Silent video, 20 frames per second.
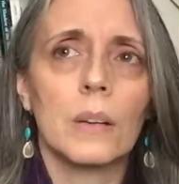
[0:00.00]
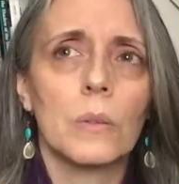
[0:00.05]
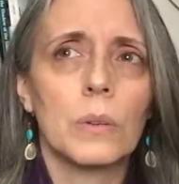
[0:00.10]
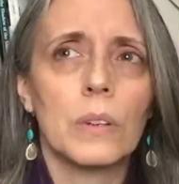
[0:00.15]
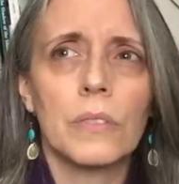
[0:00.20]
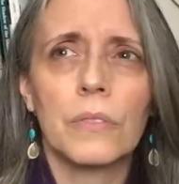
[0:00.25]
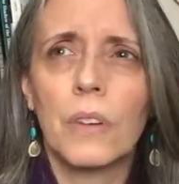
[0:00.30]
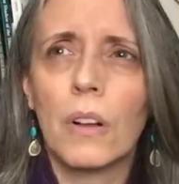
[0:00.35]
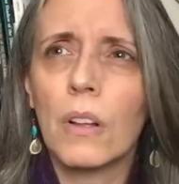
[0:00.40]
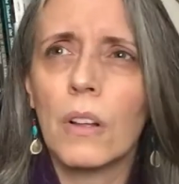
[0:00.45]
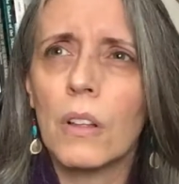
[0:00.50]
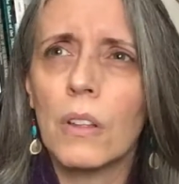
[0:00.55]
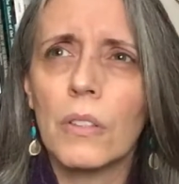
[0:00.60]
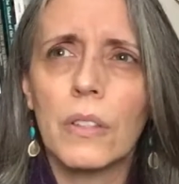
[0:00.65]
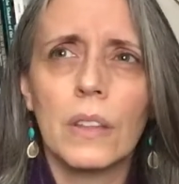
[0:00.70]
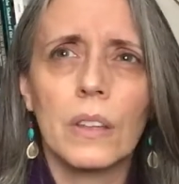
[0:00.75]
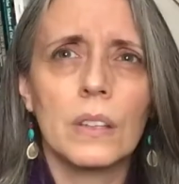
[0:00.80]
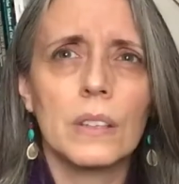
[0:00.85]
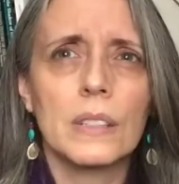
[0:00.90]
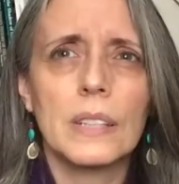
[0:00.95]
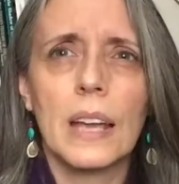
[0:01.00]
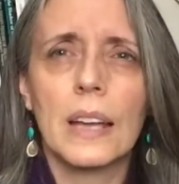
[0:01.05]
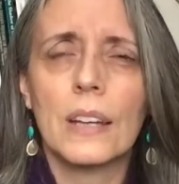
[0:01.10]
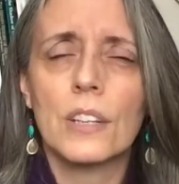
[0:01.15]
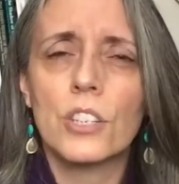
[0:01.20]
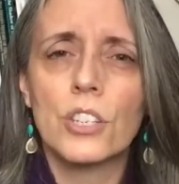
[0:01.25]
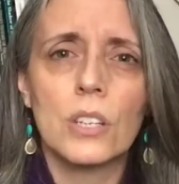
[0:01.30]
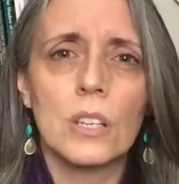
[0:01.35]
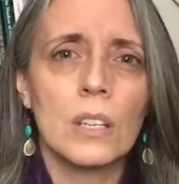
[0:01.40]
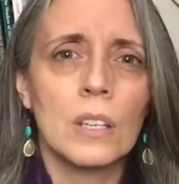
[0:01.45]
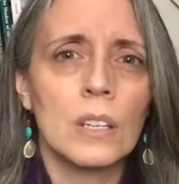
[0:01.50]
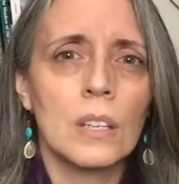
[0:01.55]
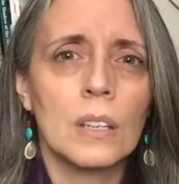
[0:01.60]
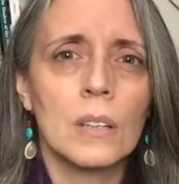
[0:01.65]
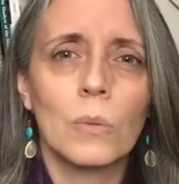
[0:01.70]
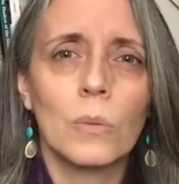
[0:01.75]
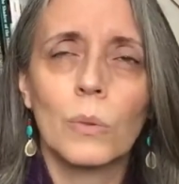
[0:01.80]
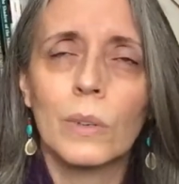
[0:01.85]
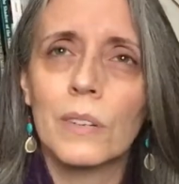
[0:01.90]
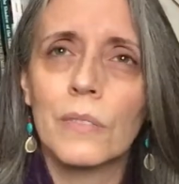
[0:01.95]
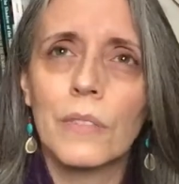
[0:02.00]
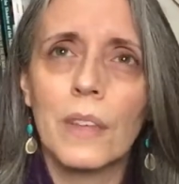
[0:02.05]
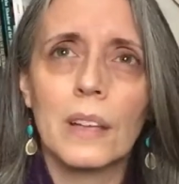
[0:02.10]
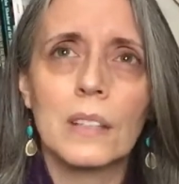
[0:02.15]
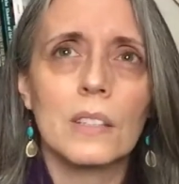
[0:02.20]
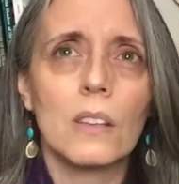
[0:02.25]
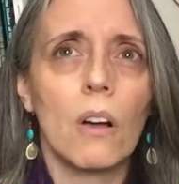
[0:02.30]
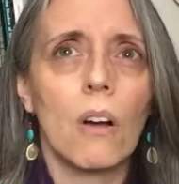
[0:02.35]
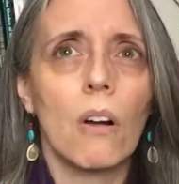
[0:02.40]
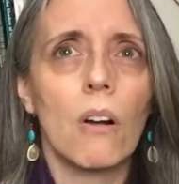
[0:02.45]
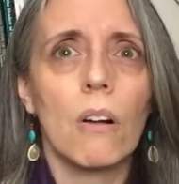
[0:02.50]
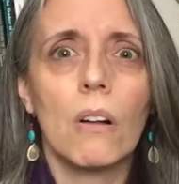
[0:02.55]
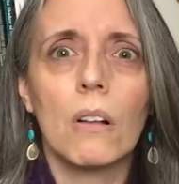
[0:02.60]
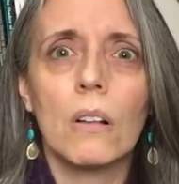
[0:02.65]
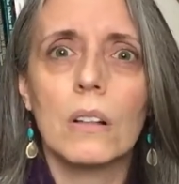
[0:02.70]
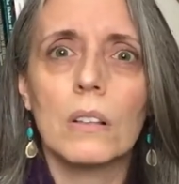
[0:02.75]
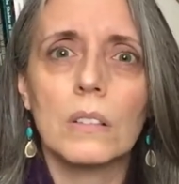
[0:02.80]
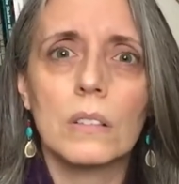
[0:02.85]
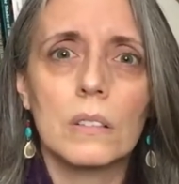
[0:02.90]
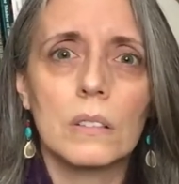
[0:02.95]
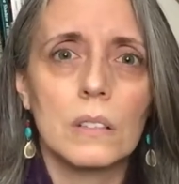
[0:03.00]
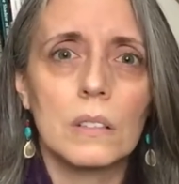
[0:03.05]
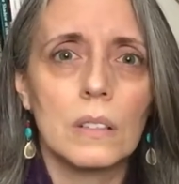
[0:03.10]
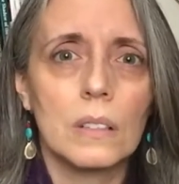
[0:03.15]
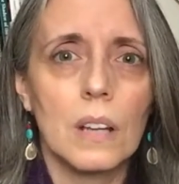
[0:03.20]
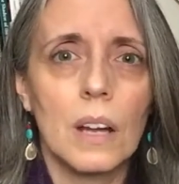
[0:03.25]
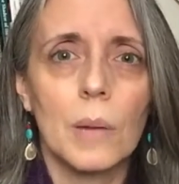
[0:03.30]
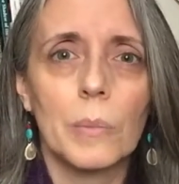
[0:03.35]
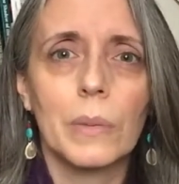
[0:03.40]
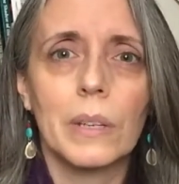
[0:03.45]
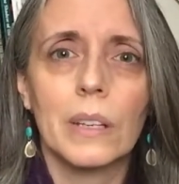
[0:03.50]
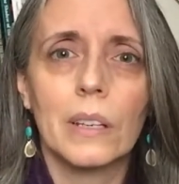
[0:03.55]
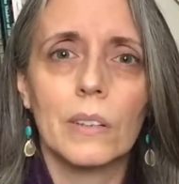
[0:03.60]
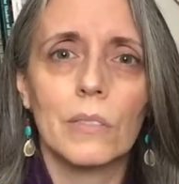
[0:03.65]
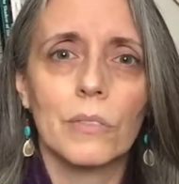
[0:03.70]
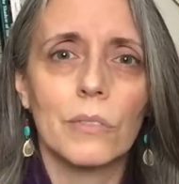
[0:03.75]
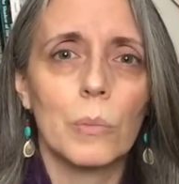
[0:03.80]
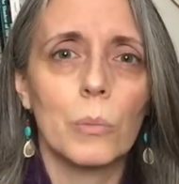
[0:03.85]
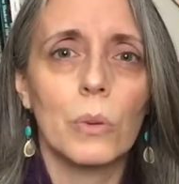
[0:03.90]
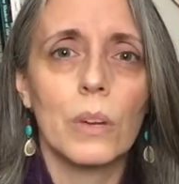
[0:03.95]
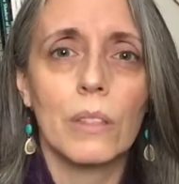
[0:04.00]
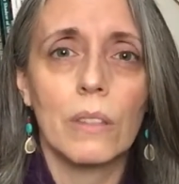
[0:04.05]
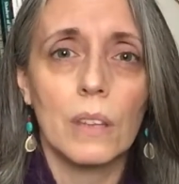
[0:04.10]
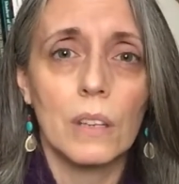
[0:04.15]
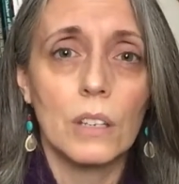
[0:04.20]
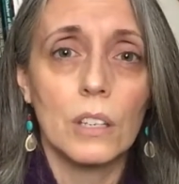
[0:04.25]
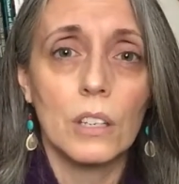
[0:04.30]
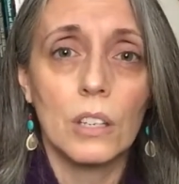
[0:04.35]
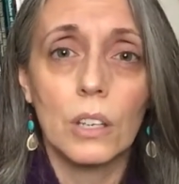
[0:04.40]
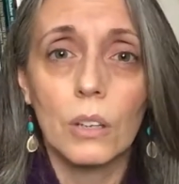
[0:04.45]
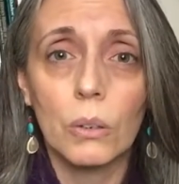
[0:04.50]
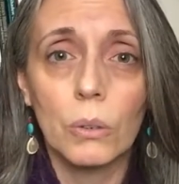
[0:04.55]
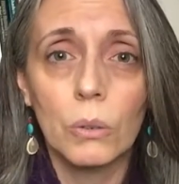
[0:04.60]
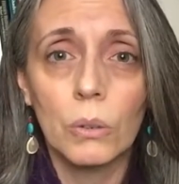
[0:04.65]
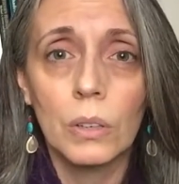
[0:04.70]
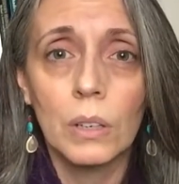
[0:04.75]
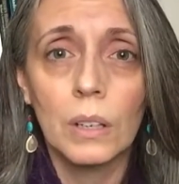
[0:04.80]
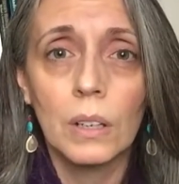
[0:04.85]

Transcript: what if all the tension, and what if that's all coming from within you?